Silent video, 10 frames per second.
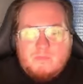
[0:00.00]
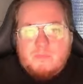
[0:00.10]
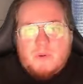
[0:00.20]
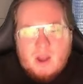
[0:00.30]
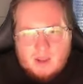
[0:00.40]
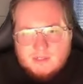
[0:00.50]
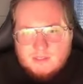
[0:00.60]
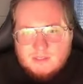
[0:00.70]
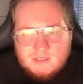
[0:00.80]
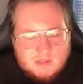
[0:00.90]
bought
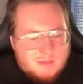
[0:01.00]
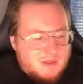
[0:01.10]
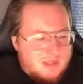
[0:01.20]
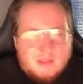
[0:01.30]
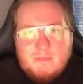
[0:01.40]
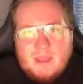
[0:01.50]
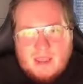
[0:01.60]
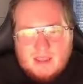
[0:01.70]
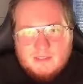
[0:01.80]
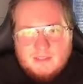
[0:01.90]
some in the
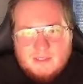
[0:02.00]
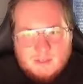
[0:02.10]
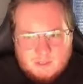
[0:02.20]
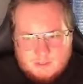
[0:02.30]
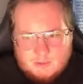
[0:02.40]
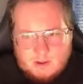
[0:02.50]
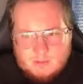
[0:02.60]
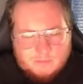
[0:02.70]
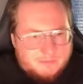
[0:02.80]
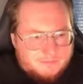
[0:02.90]
past to
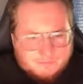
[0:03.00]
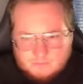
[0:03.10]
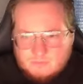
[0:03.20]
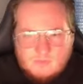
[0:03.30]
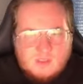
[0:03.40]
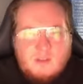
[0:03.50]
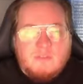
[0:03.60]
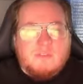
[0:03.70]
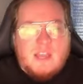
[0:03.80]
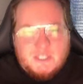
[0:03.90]
help
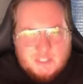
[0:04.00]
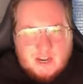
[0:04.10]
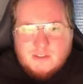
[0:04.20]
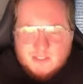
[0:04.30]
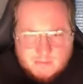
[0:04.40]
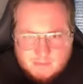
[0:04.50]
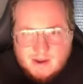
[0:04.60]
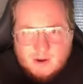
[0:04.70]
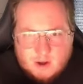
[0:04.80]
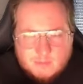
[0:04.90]
flesh out some of
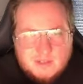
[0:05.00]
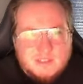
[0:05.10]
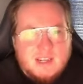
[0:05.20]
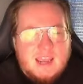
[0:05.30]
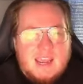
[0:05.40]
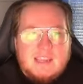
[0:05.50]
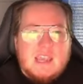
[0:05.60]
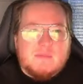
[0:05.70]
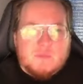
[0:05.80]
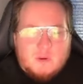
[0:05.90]
my armies, and
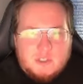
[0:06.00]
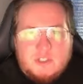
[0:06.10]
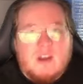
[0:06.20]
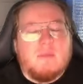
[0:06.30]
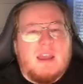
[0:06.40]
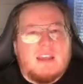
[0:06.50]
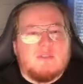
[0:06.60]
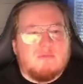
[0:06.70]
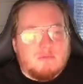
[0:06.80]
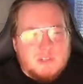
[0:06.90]
Games Workshop
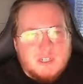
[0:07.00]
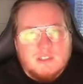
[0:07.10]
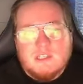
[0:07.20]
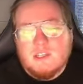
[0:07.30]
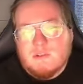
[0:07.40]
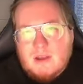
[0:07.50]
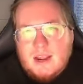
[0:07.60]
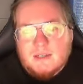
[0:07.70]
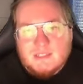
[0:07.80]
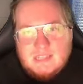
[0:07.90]
has really
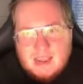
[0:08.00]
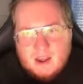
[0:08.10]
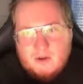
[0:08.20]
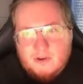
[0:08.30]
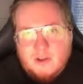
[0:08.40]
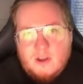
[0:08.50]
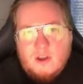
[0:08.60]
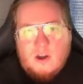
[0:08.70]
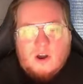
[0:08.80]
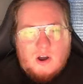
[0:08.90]
cracked down
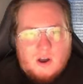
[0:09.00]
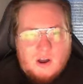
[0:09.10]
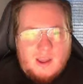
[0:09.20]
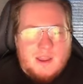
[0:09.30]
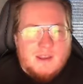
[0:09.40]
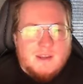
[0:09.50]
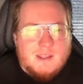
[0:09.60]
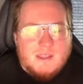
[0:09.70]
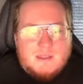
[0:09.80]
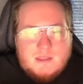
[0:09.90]
on
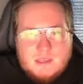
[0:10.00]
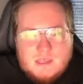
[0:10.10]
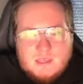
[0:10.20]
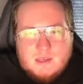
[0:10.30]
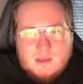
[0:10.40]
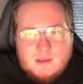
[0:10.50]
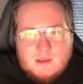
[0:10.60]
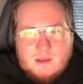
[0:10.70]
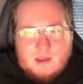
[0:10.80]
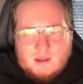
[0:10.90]
the
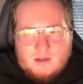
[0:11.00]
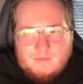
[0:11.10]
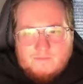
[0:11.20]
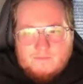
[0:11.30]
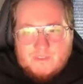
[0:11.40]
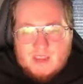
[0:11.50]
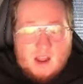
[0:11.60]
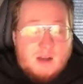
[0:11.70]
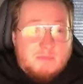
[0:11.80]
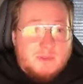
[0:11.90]
um, the
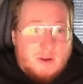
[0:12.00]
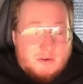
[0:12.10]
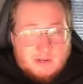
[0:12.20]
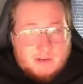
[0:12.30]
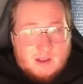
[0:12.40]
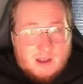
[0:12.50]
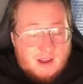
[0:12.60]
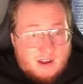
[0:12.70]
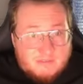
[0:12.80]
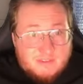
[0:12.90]
uploading
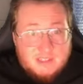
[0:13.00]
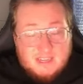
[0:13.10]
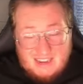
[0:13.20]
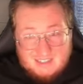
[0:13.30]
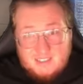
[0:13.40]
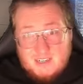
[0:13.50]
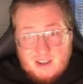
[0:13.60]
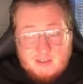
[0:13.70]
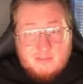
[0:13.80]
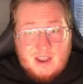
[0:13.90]
of these
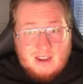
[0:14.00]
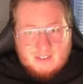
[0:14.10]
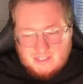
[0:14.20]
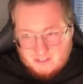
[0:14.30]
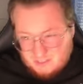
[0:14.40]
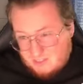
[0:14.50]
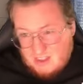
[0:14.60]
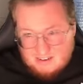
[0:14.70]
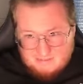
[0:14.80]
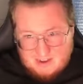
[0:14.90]
STL files. And there's a
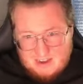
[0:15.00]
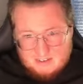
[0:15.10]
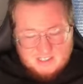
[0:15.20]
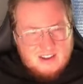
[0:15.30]
lot of files